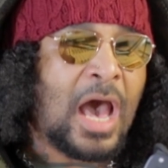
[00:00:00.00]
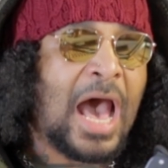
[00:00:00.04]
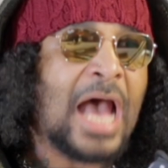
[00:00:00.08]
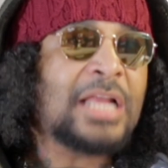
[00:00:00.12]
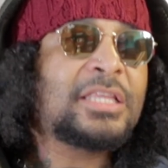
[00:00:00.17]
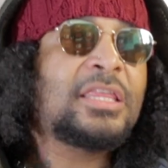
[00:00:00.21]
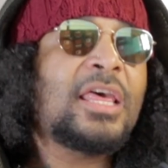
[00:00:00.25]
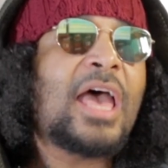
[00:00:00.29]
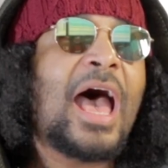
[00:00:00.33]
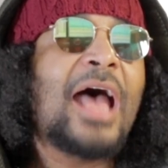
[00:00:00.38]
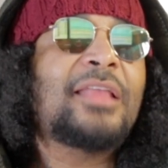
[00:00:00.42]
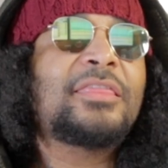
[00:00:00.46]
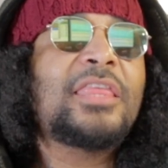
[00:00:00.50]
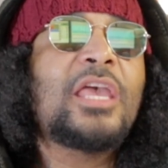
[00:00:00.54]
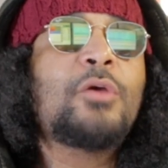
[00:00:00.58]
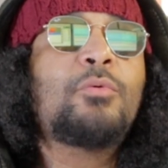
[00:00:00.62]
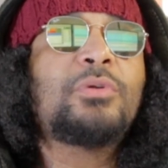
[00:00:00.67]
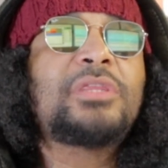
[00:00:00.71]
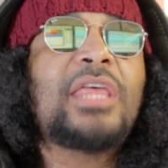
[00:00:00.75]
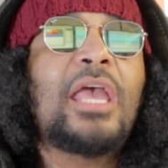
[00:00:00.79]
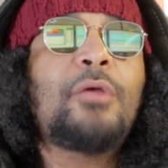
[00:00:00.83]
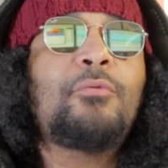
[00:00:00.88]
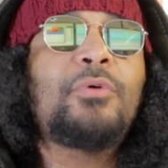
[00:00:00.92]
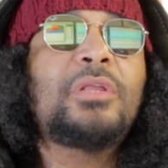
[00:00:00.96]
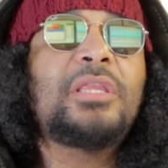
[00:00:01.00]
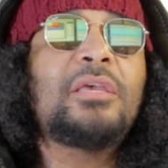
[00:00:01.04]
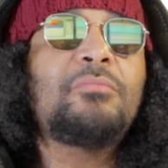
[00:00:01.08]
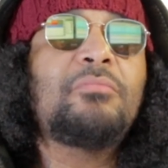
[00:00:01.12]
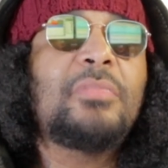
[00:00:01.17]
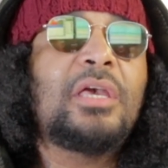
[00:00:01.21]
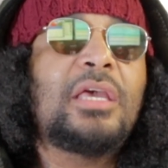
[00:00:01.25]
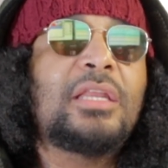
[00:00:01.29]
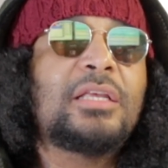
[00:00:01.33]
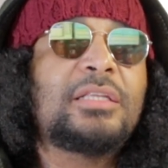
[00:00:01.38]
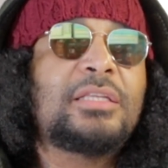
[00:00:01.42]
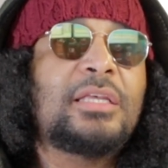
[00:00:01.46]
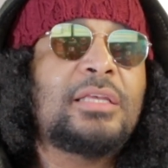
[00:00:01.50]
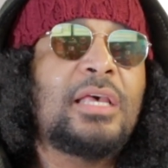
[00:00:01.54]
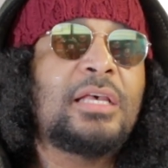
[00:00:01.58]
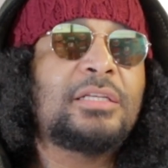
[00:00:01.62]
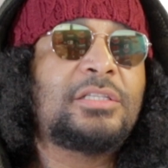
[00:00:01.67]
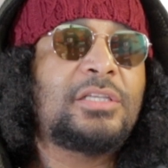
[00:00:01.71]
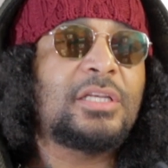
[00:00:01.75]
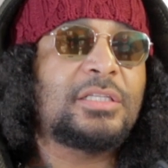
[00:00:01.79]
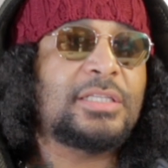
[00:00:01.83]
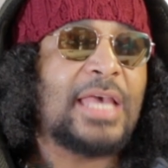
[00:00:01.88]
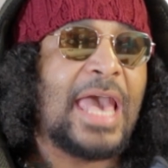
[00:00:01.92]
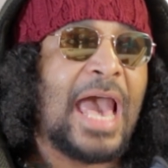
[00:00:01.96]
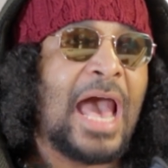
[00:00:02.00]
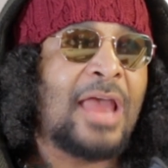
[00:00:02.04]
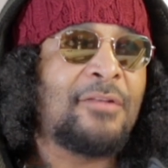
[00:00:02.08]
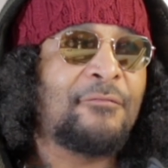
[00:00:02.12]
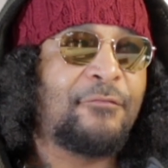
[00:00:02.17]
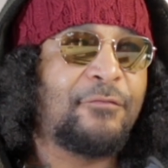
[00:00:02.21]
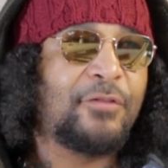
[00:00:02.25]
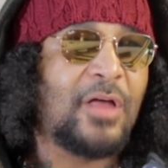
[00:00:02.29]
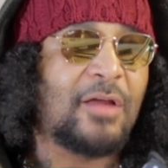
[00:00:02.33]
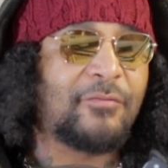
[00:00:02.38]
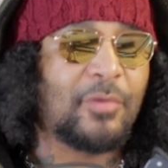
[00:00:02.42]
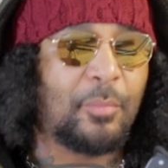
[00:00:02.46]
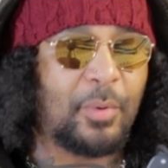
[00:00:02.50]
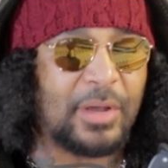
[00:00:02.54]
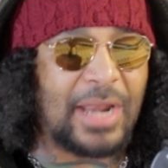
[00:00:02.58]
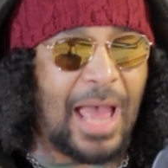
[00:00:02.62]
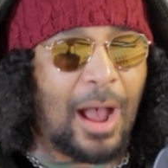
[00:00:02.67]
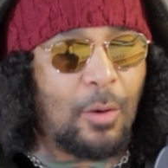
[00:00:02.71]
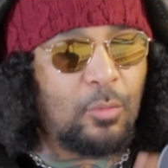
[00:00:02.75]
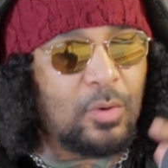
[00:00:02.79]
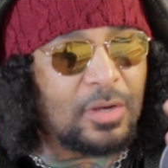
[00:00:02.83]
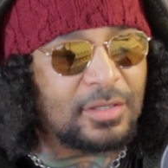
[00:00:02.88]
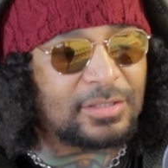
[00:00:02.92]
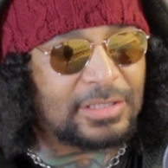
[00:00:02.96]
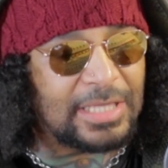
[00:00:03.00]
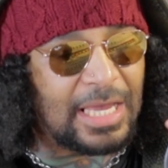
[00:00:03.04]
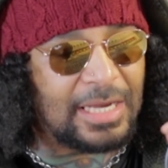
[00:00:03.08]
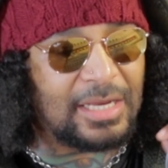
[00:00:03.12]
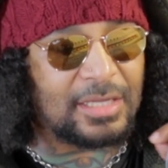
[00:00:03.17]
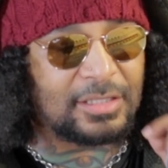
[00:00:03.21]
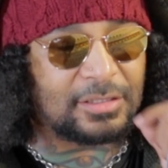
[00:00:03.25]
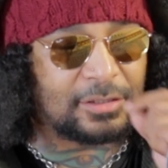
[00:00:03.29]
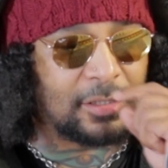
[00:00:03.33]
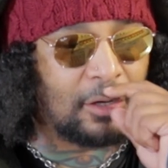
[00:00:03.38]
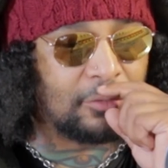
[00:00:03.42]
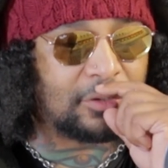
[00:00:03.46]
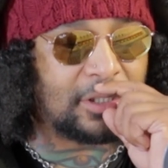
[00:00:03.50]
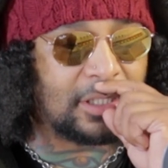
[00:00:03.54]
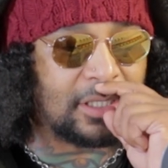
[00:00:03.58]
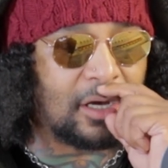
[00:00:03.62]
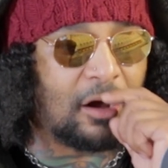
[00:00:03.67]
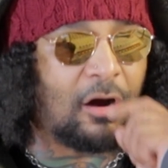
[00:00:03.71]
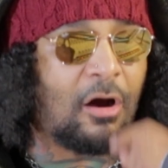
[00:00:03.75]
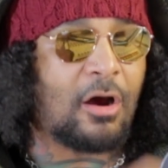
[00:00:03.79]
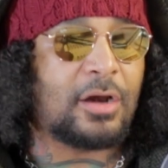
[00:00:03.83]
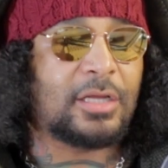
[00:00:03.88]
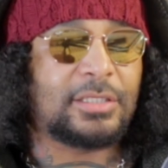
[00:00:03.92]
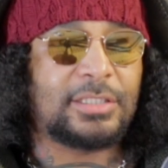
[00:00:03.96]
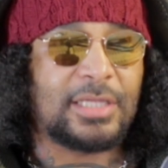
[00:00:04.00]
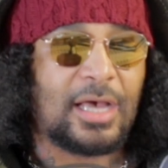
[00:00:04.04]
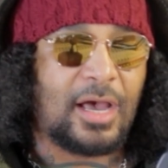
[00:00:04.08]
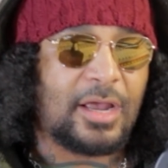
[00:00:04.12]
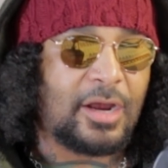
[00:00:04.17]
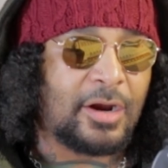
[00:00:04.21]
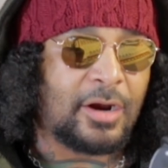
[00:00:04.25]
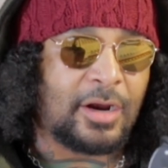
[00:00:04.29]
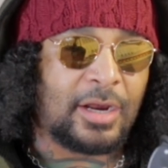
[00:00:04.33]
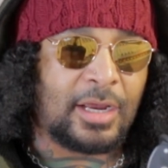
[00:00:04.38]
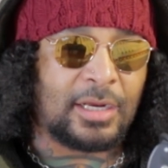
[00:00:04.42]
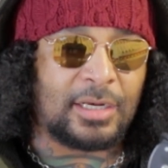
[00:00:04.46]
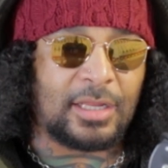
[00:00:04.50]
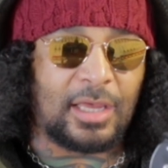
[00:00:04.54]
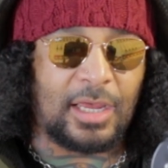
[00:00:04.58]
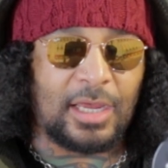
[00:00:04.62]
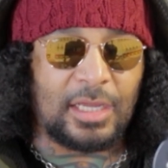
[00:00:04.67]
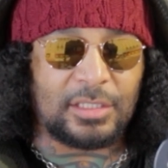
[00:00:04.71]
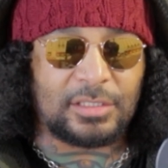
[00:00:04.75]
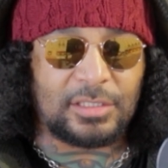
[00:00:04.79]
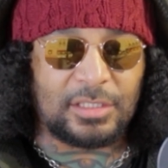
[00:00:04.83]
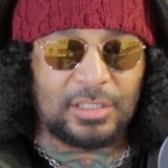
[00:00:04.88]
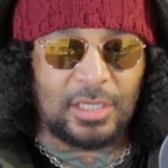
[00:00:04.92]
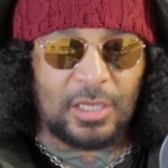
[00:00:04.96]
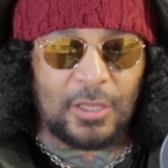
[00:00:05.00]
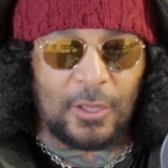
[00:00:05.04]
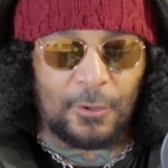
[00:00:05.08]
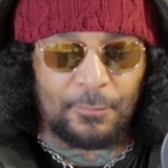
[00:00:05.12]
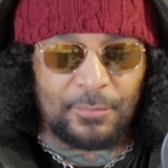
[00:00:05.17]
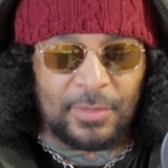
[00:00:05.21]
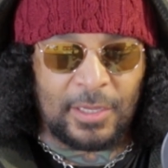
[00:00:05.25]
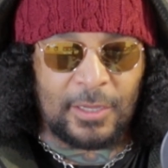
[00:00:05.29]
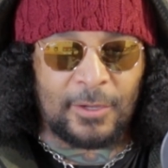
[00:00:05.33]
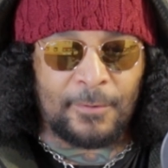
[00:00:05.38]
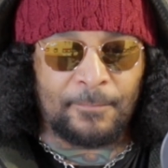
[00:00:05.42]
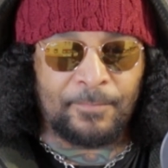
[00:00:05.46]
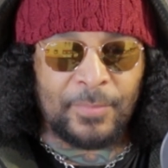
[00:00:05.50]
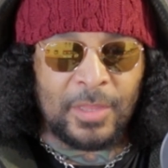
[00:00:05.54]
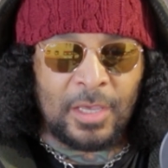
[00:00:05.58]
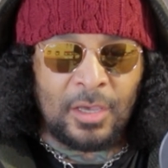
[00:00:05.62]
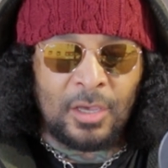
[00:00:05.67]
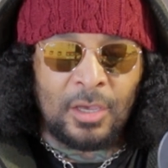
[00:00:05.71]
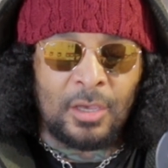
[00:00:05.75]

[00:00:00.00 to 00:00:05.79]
I think what they really mean is it's just adding flavor. But I will say this, though, to the artists out here in the ATL, man.